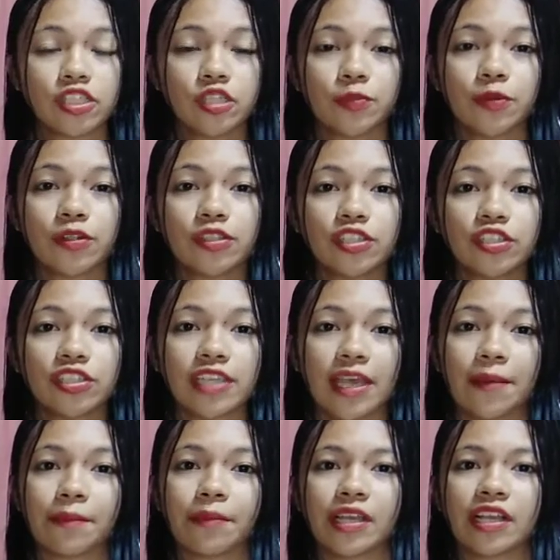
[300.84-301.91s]
useful to
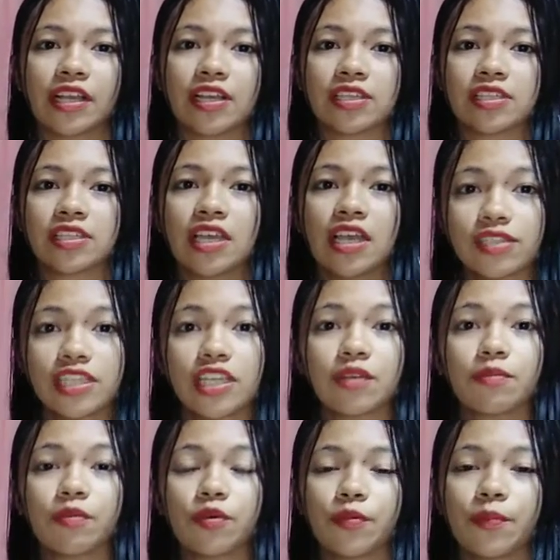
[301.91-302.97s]
them because
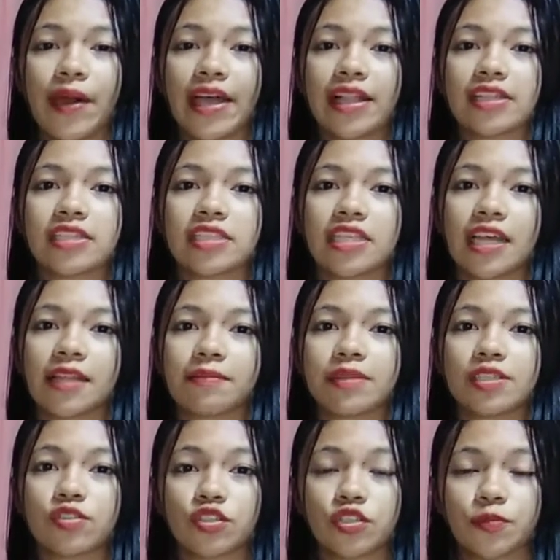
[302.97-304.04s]
using mobiles can
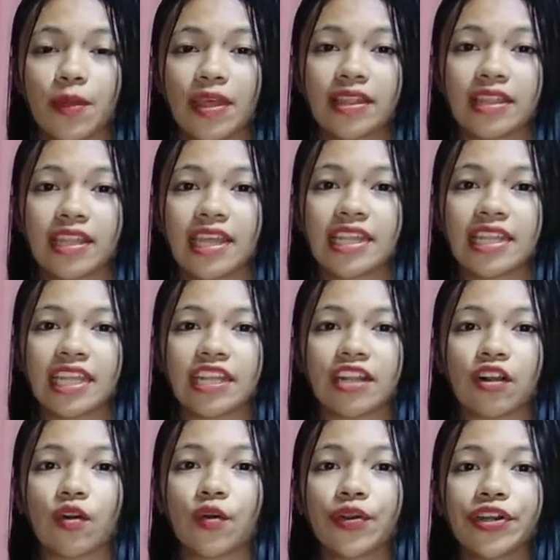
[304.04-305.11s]
be suspended
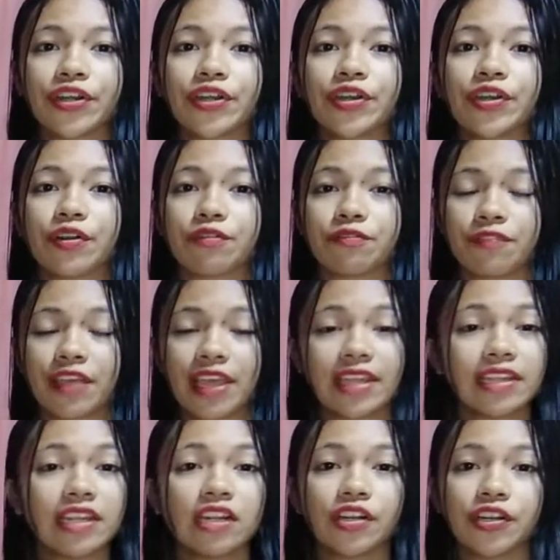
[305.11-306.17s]
in a corner of
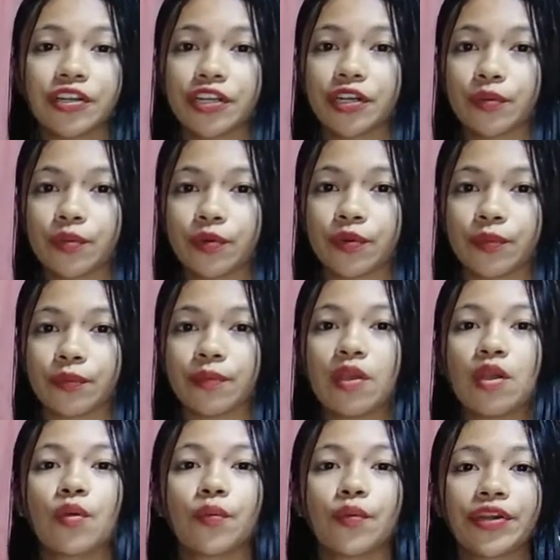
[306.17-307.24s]
any learning room
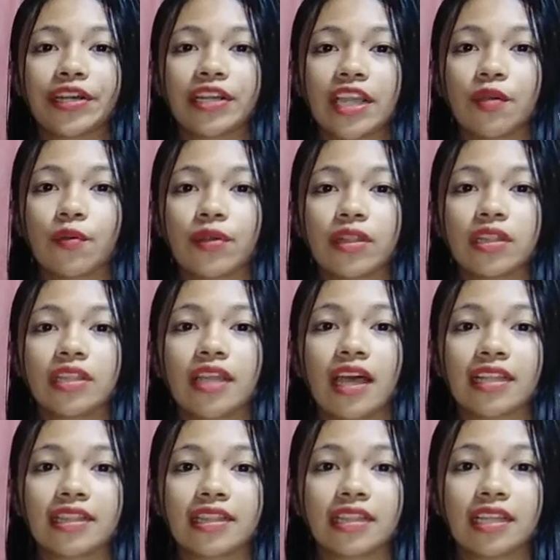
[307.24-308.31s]
where they will
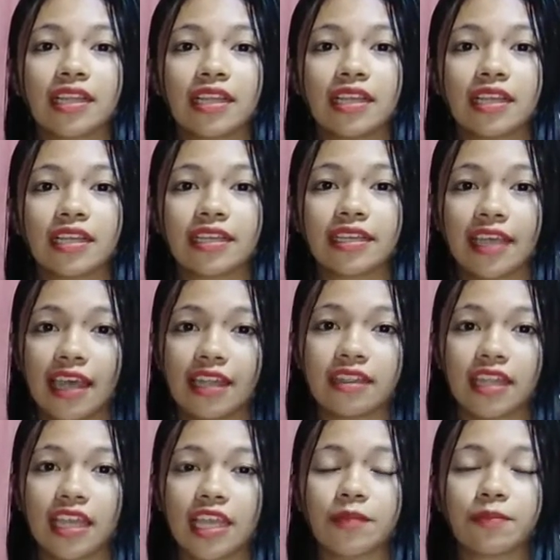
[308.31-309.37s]
not get
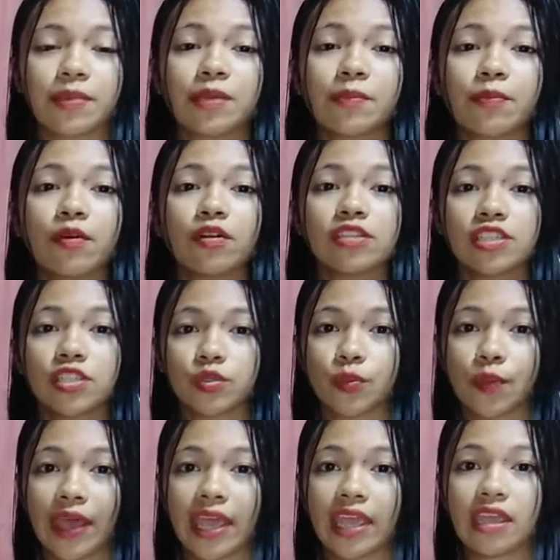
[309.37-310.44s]
in people's
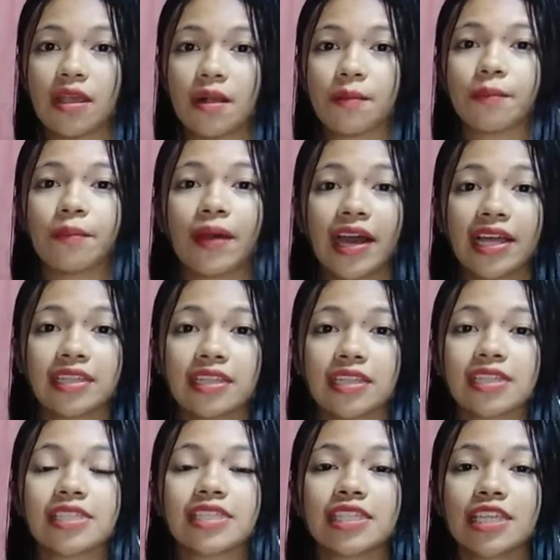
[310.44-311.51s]
way but
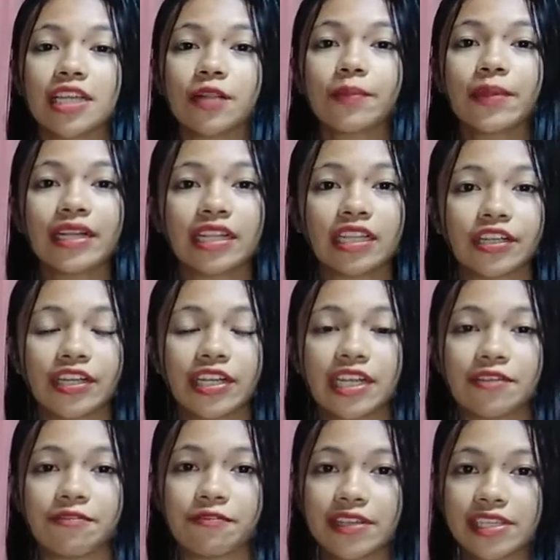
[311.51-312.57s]
still be
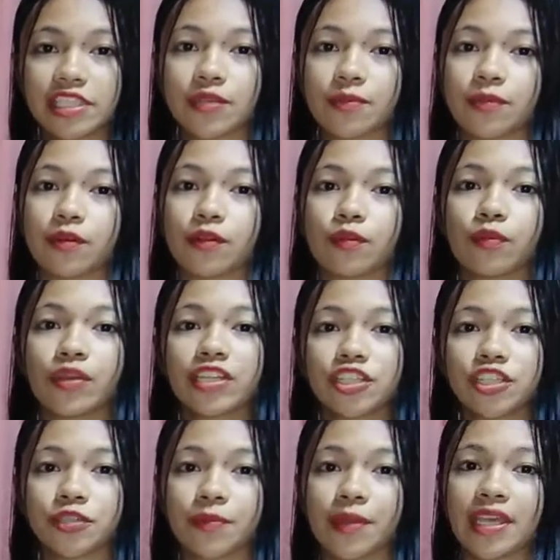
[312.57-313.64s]
clearly visible,
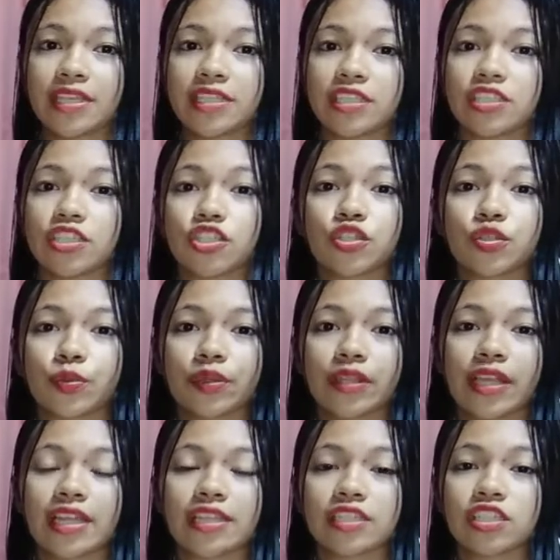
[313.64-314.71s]
which makes the
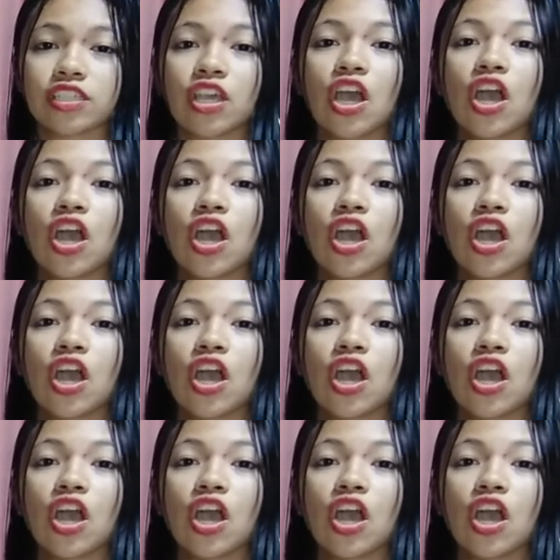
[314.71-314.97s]
students